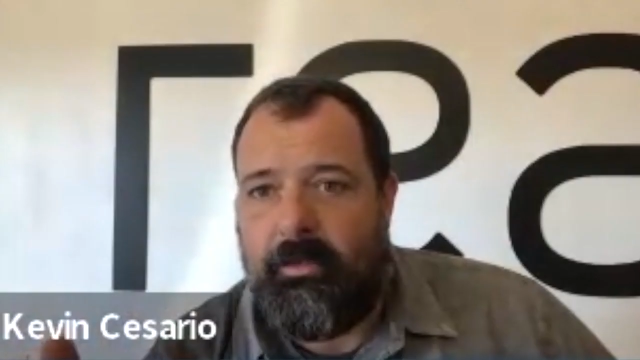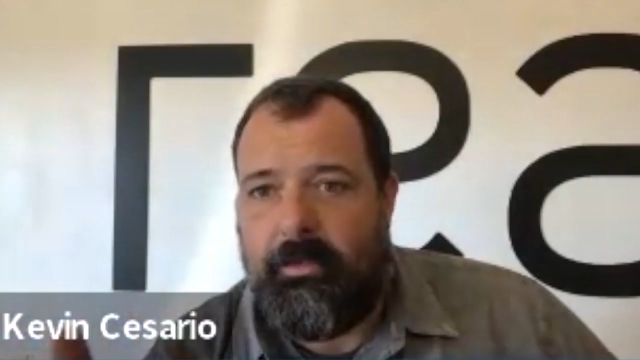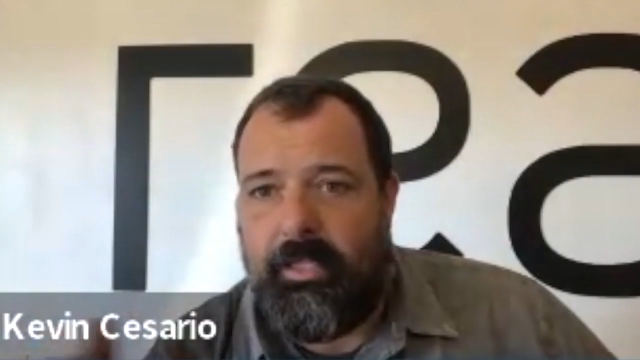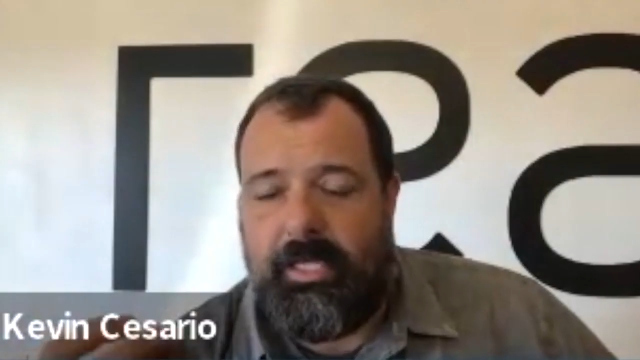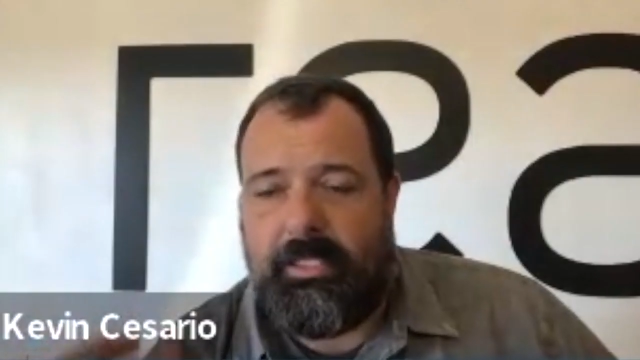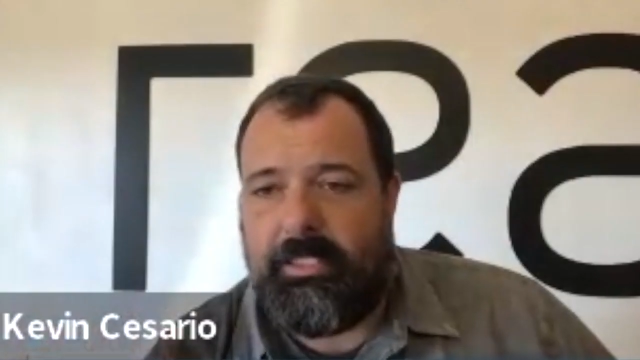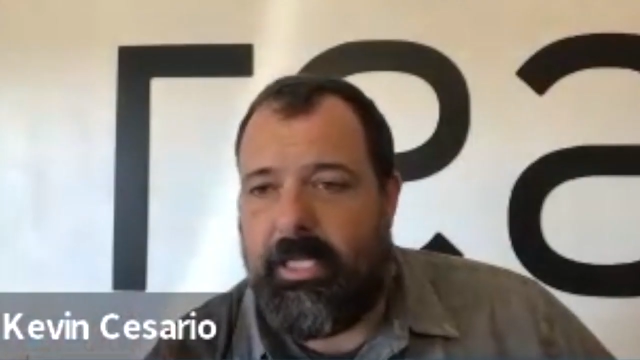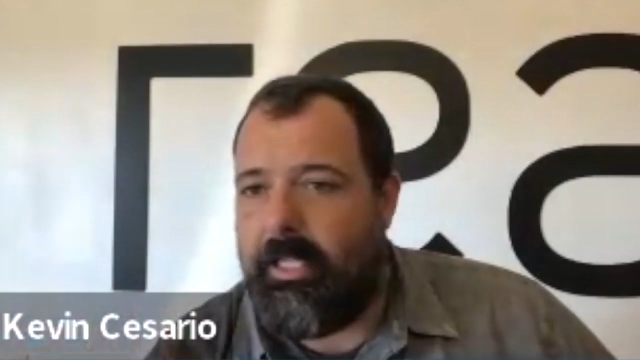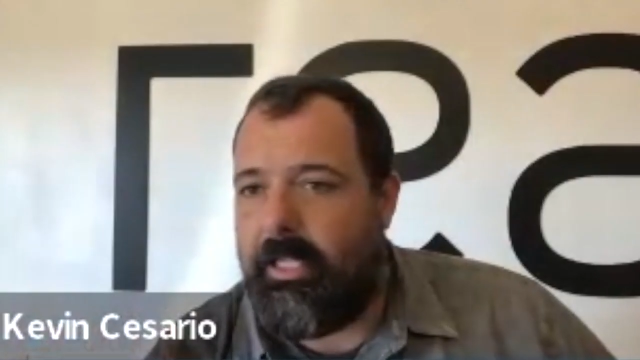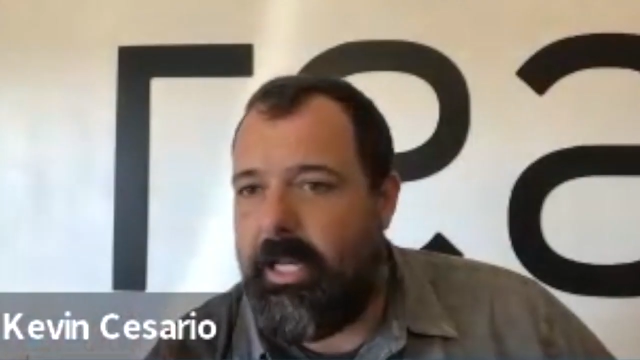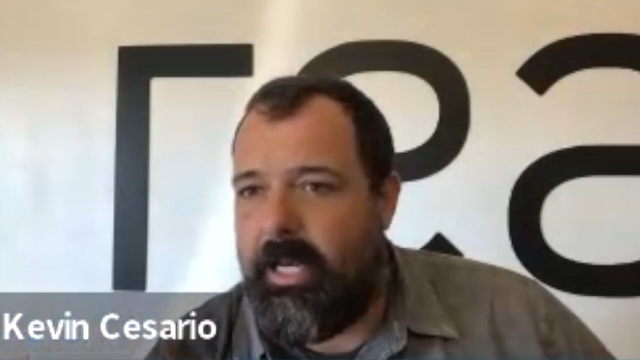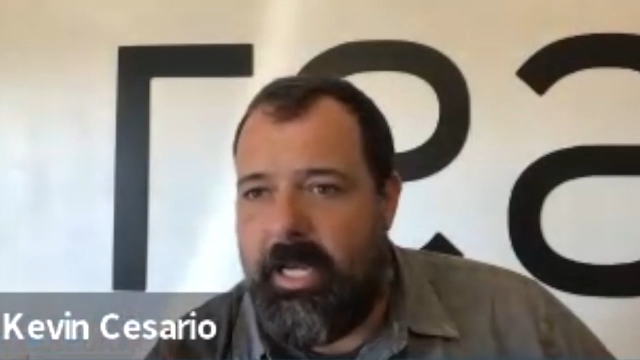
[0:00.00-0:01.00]
They can sell
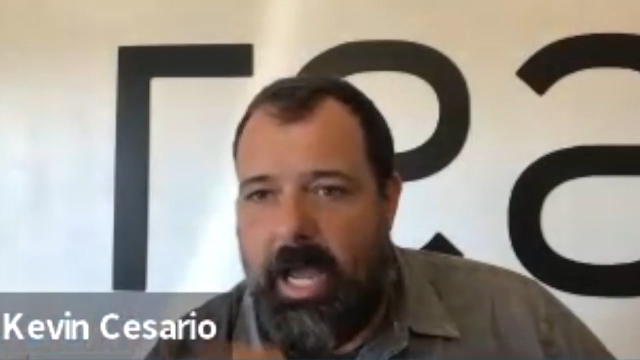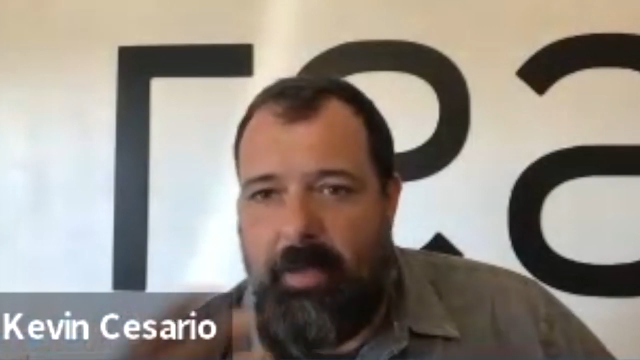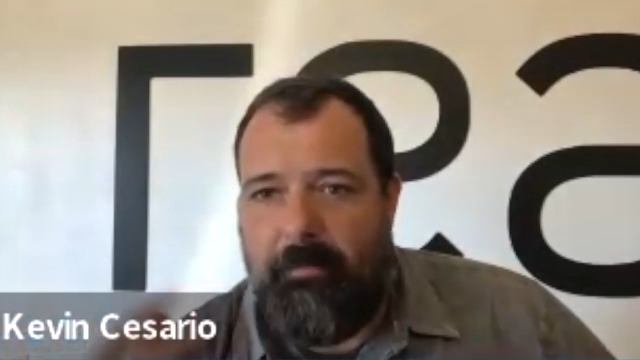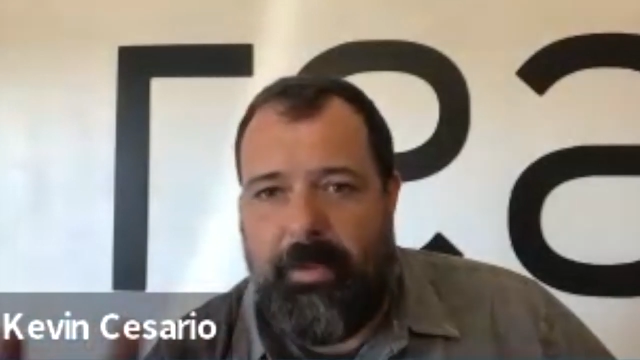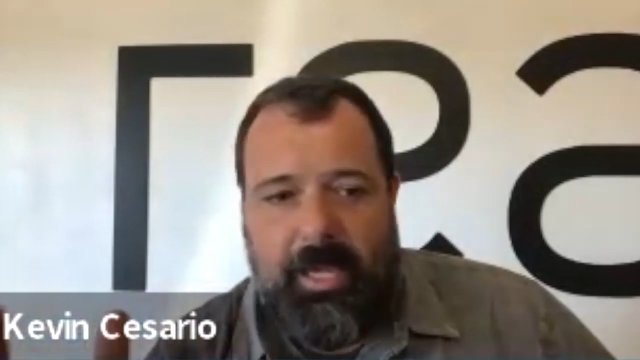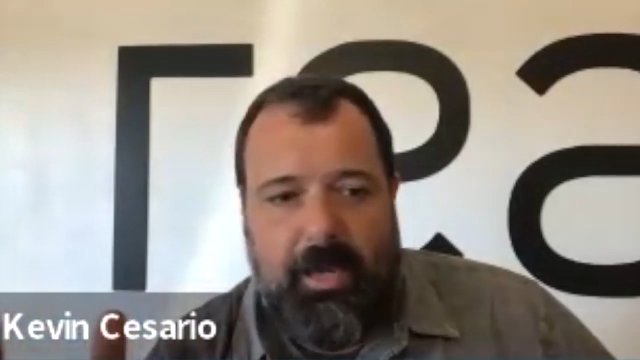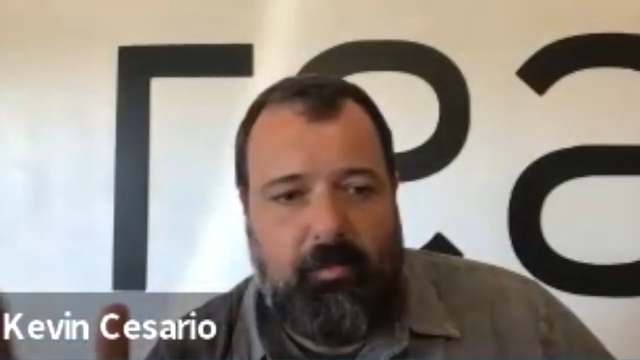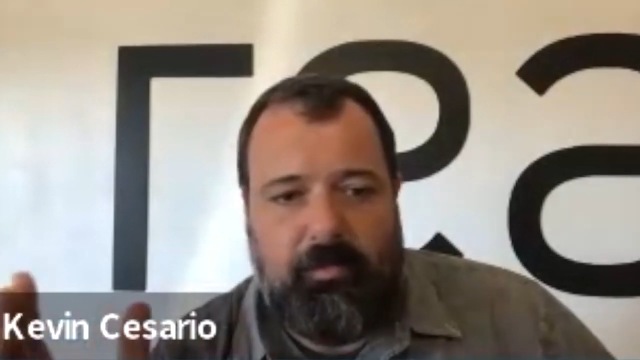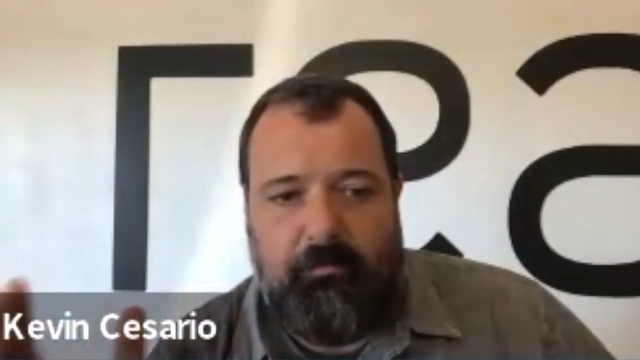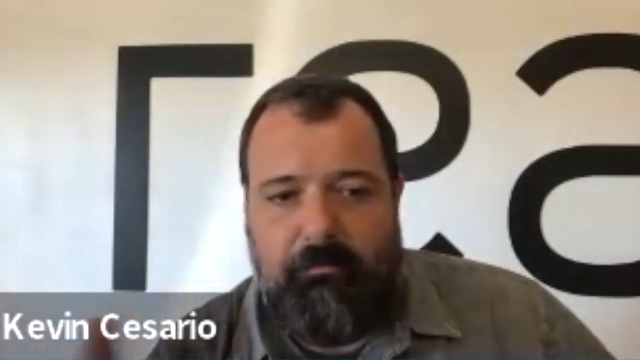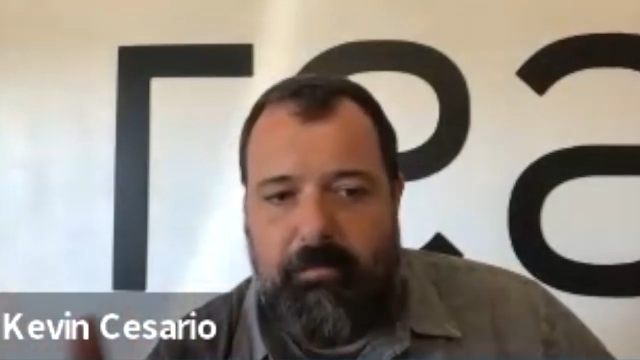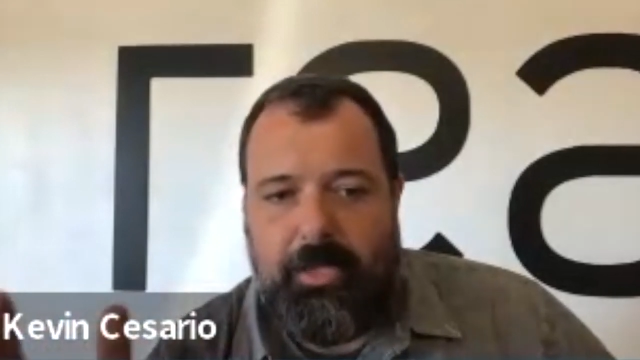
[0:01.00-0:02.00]
it and not be hit
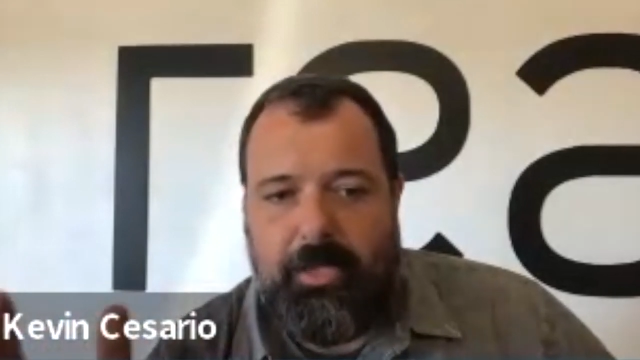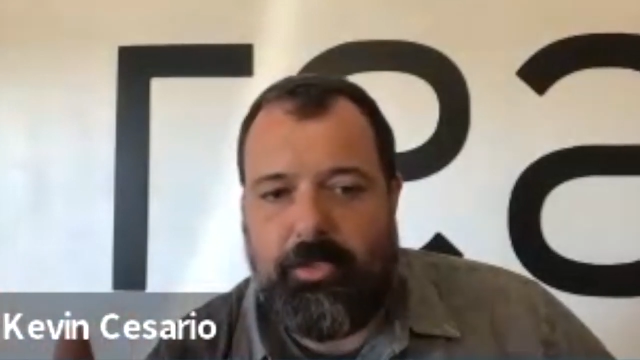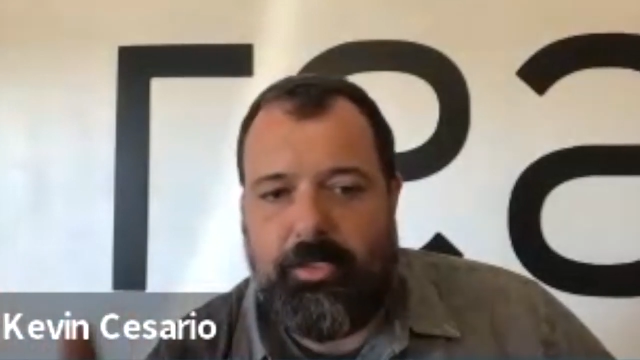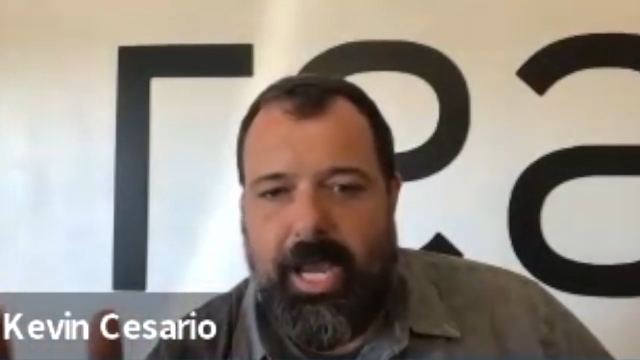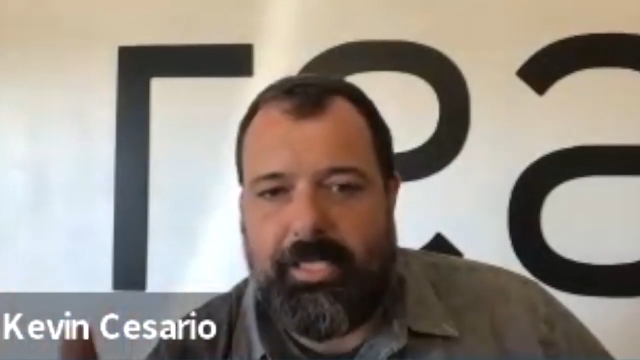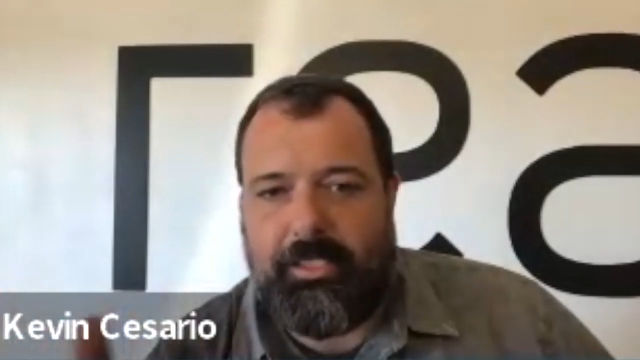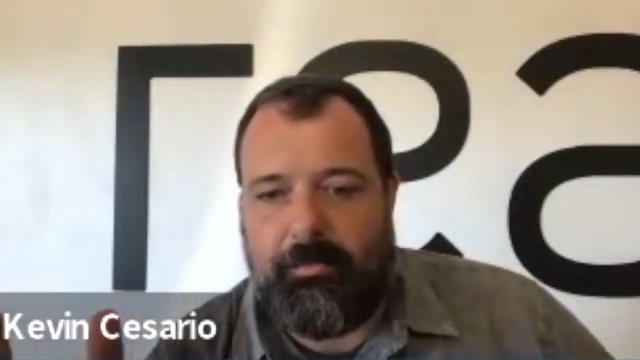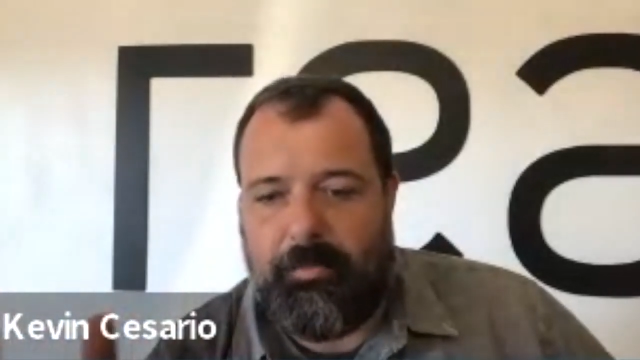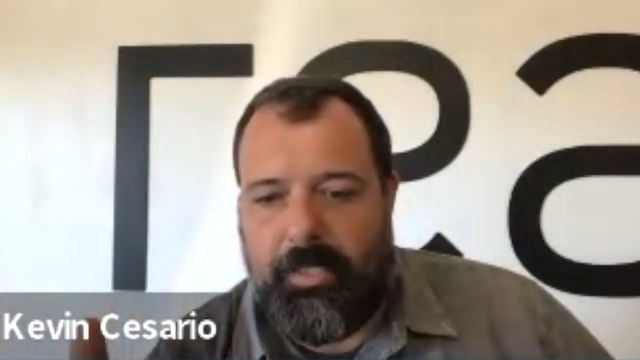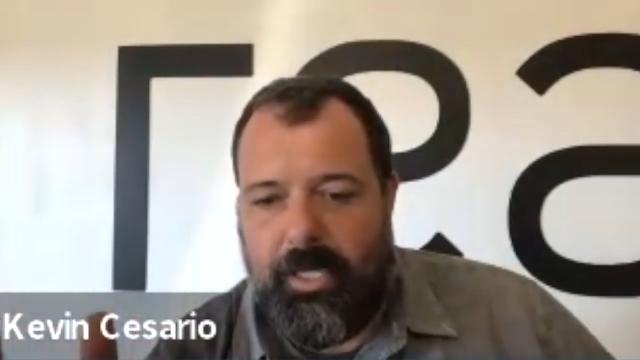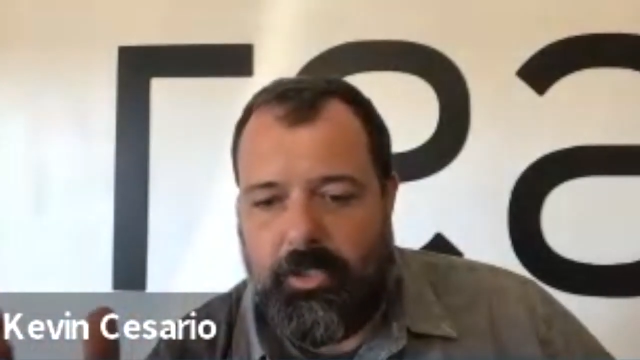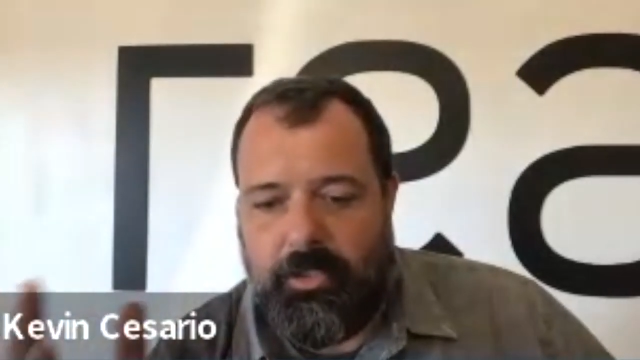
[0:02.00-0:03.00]
with major tax
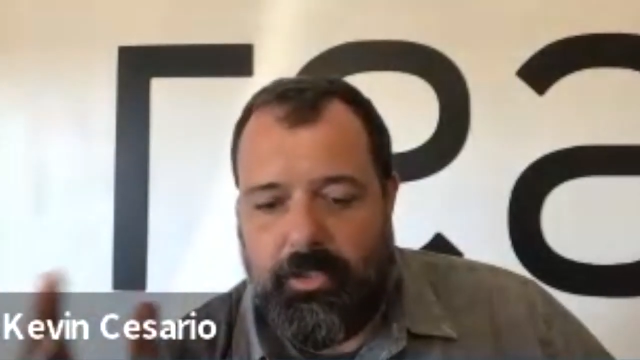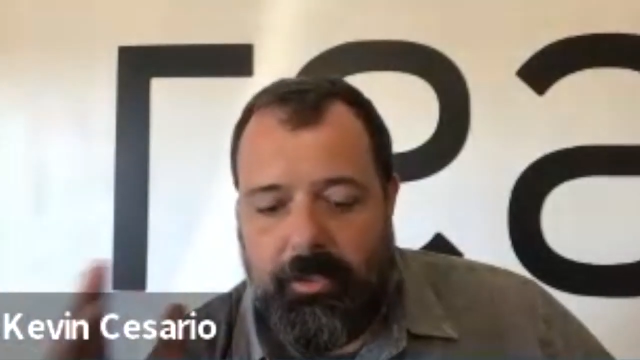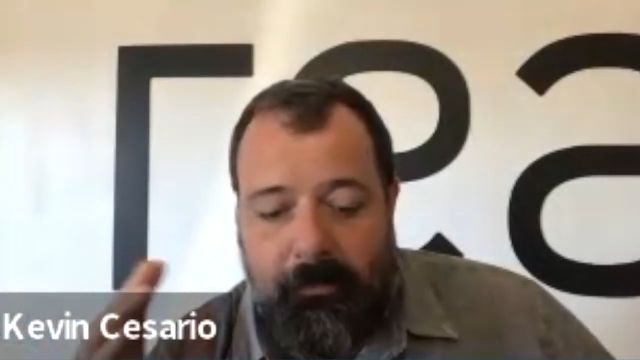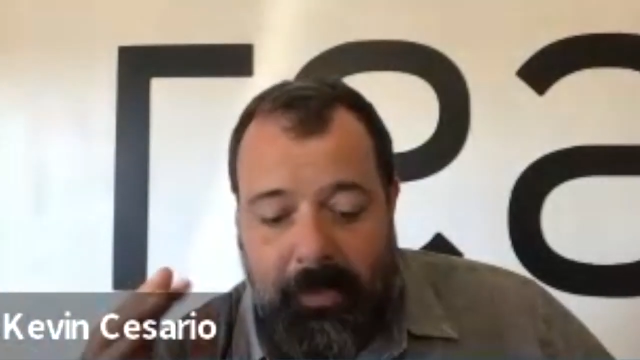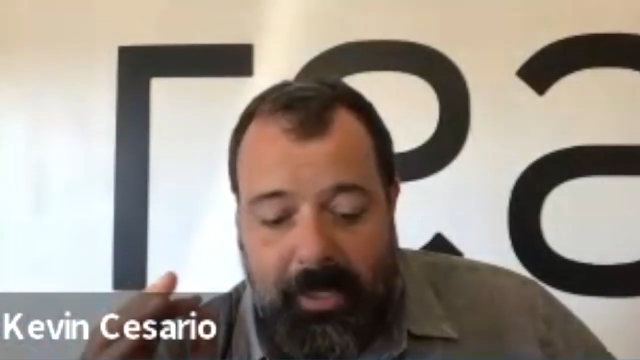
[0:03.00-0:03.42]
implications.